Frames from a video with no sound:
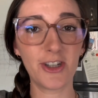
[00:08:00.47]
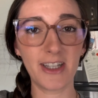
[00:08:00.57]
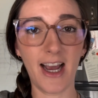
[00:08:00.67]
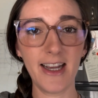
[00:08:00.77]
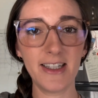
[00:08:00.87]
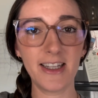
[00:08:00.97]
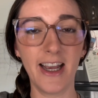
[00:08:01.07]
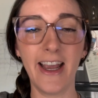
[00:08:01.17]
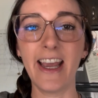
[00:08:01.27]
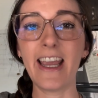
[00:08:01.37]
size
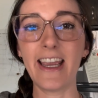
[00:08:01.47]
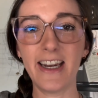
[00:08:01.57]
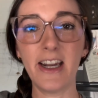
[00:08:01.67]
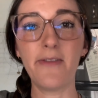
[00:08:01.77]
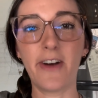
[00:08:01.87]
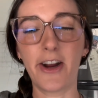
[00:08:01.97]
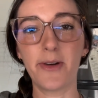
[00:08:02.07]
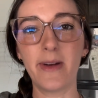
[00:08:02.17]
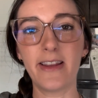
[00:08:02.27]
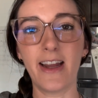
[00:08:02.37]
in an
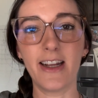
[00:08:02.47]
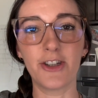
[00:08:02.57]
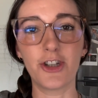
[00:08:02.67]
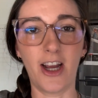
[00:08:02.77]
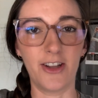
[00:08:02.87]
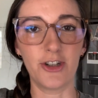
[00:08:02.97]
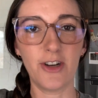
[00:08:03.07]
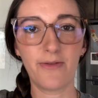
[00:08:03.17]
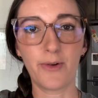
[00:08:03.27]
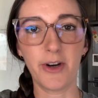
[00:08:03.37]
environment that is
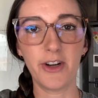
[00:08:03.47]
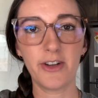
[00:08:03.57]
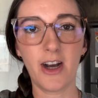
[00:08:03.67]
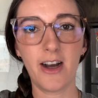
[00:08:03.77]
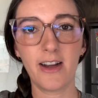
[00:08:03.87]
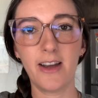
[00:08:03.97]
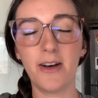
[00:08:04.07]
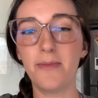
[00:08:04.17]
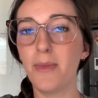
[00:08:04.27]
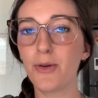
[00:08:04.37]
challenging for your dog,
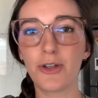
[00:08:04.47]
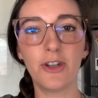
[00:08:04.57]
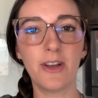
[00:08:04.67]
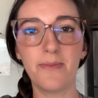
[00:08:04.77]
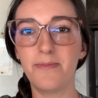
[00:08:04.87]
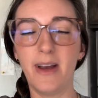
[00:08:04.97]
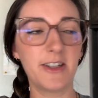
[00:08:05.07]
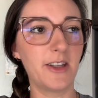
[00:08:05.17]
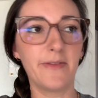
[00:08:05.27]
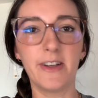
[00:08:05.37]
emotionally,
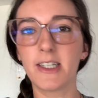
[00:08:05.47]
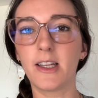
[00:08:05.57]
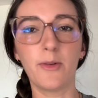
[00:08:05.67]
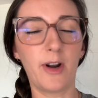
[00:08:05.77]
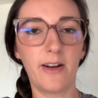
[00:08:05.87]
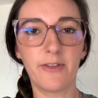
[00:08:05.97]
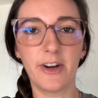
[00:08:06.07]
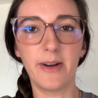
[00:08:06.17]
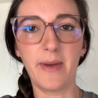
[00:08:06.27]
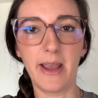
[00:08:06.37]
mentally, physically, whatever
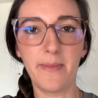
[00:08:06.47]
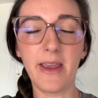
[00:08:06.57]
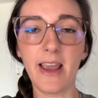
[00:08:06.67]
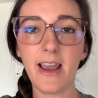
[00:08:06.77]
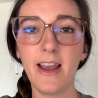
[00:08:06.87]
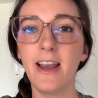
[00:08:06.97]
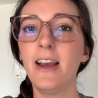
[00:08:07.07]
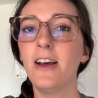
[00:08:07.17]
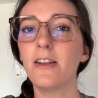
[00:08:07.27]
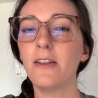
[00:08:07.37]
it may be,
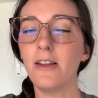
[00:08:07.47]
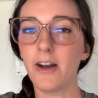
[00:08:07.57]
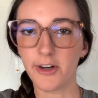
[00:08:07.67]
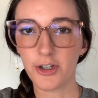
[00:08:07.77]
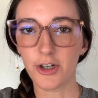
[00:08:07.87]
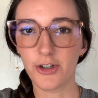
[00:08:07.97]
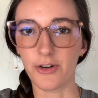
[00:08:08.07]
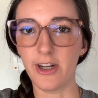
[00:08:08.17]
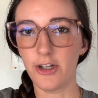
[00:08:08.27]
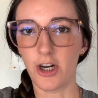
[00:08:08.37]
larger
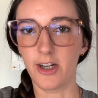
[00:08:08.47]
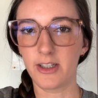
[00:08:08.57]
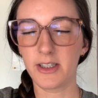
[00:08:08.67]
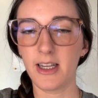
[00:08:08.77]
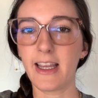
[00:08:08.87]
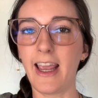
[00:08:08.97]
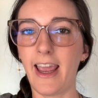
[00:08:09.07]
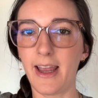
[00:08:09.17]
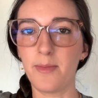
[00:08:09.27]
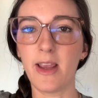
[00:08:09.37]
treat chunks
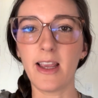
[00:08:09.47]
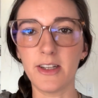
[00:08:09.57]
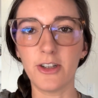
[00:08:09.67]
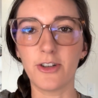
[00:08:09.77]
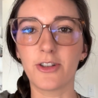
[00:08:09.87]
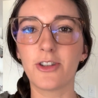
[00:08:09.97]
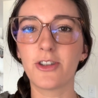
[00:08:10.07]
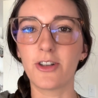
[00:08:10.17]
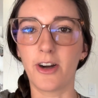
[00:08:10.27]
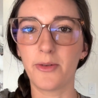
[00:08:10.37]
can be easier to
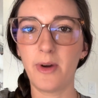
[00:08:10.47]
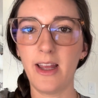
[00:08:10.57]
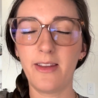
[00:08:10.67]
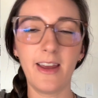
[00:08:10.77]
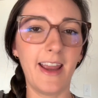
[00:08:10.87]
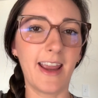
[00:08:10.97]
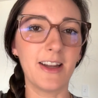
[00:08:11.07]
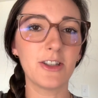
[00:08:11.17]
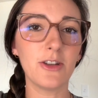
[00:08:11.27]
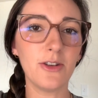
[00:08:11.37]
start with
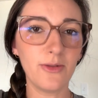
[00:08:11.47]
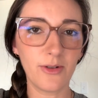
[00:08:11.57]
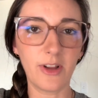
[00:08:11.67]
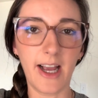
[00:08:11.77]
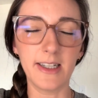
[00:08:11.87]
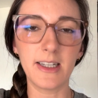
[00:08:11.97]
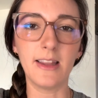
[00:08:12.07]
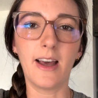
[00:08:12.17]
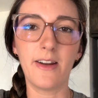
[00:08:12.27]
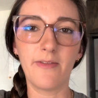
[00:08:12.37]
and utilize in
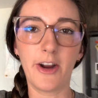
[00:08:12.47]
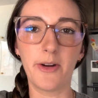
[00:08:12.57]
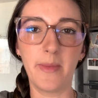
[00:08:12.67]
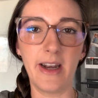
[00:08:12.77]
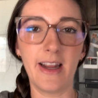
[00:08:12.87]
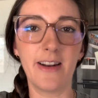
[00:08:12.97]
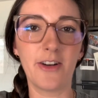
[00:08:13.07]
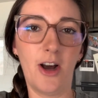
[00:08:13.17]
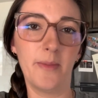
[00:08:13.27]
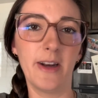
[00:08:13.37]
that environment in
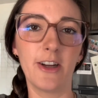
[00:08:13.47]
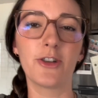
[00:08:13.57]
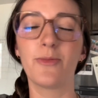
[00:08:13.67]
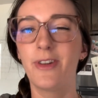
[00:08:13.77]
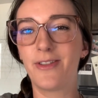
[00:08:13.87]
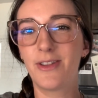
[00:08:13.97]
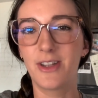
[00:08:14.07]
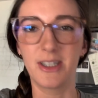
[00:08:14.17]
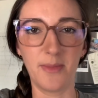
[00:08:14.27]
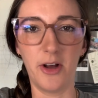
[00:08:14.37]
combination with the
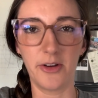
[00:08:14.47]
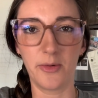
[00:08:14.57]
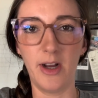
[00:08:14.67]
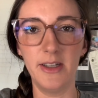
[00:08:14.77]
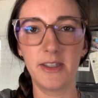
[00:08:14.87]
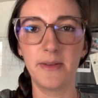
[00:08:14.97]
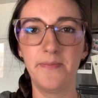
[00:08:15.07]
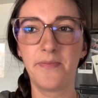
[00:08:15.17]
smaller ones.